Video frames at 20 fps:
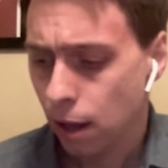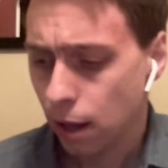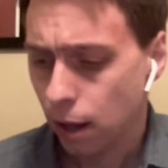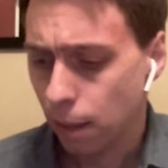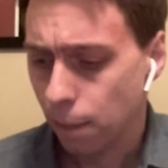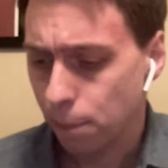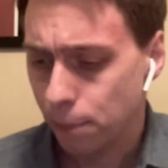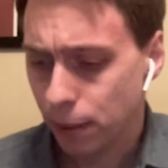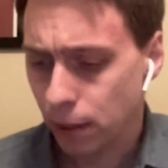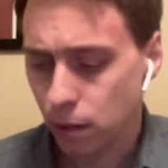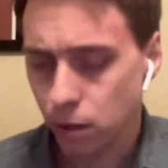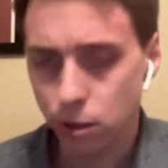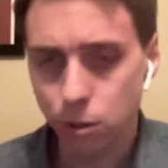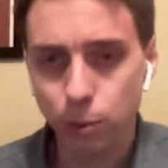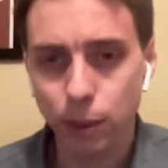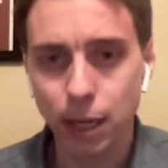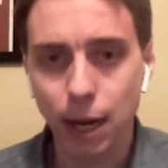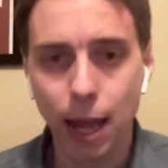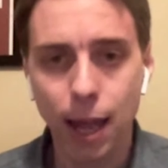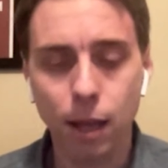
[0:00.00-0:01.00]
a
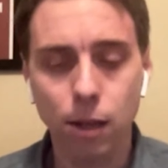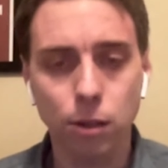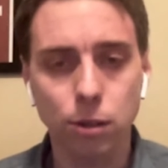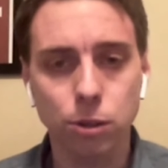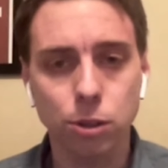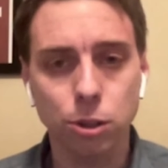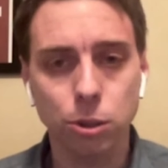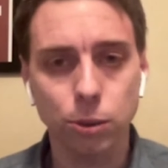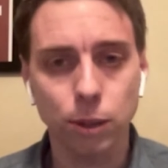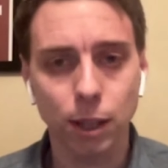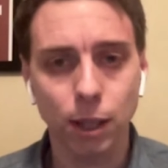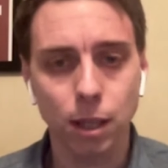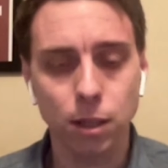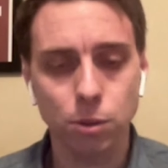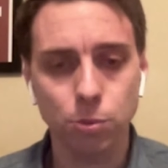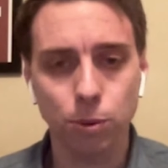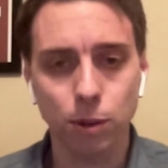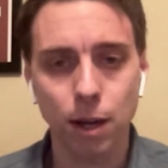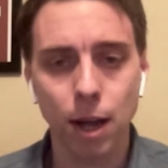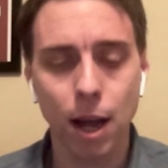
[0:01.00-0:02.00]
bittersweet angle to it because
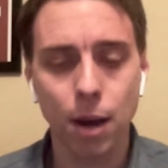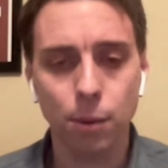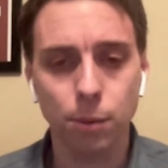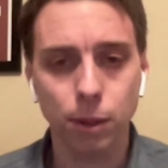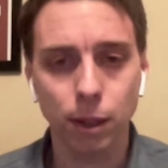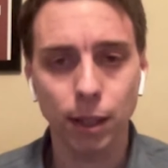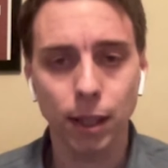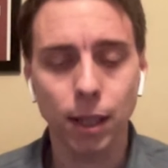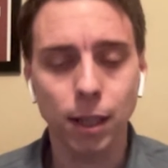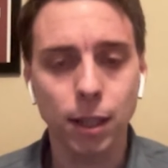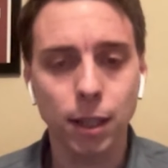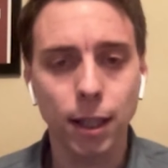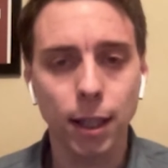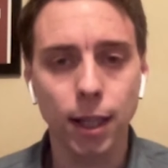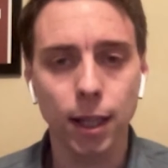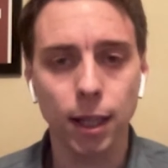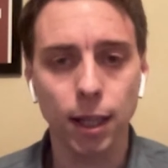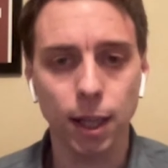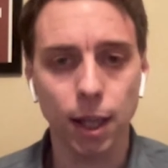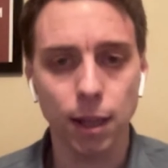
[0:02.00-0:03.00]
we're not really
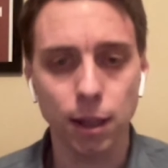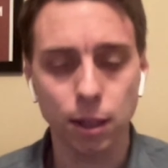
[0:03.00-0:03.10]
clicking yet.